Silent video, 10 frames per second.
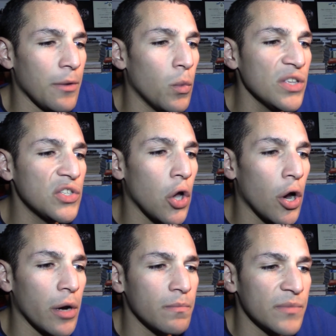
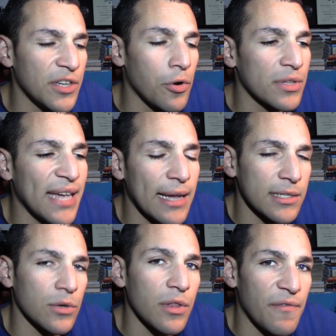1-star, 0 attack,
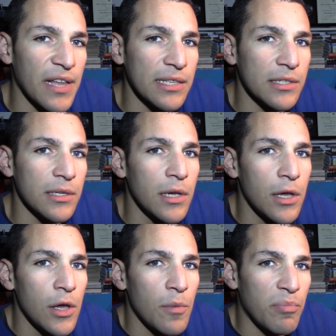0 defense,
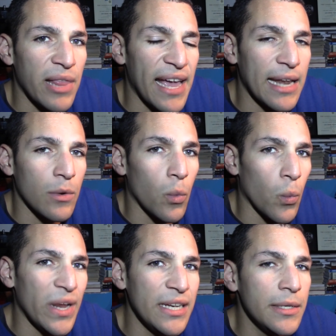plant,
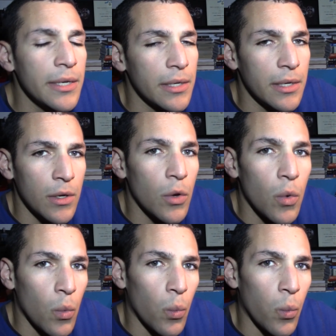win
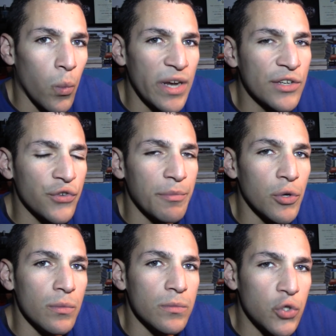
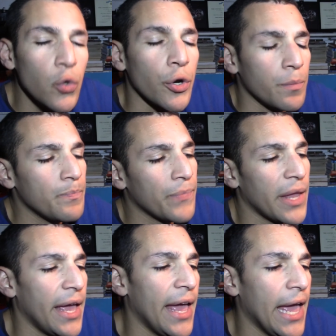attribute tuner.
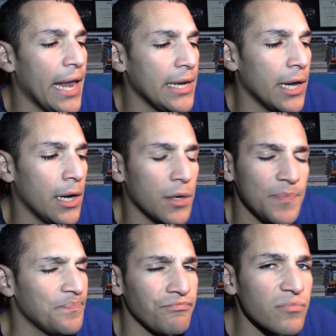And
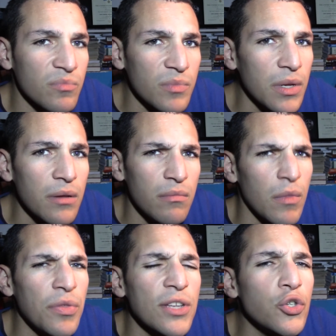
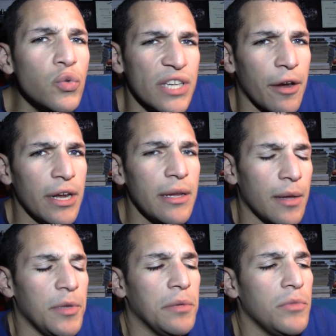nothing too scary.
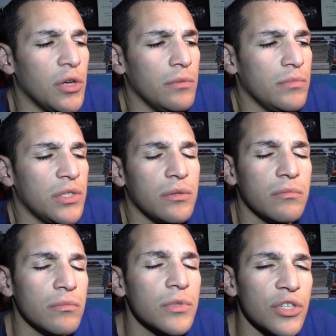I mean, it's
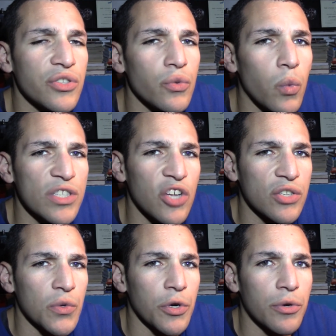just a
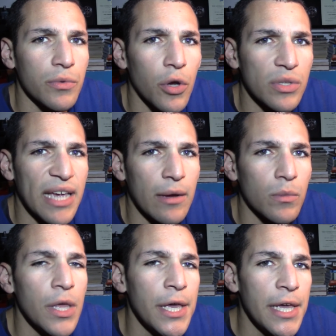1-star tuner, no attack.
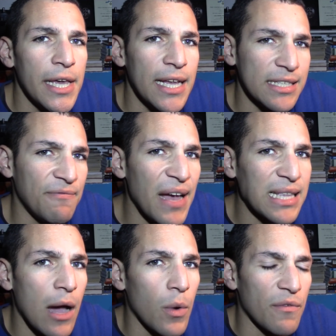Its
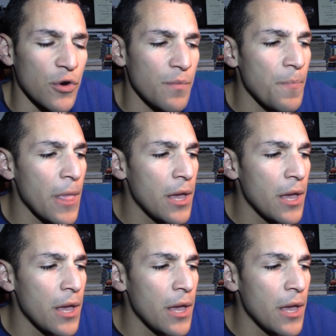effect, however,